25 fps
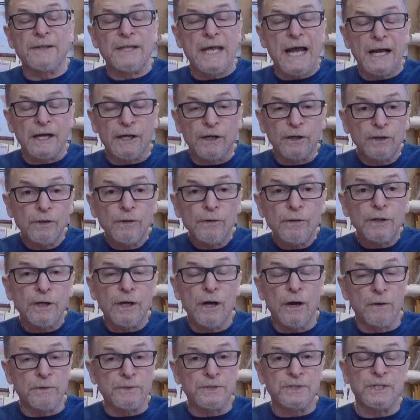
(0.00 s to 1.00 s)
That
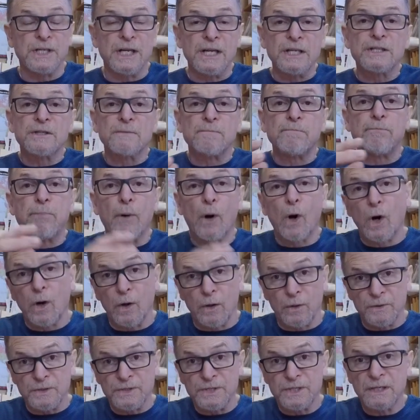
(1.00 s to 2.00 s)
glucose is
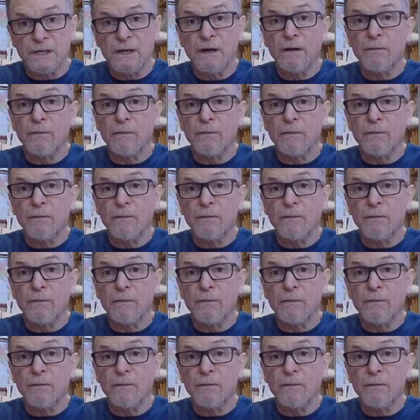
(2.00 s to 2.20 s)
burned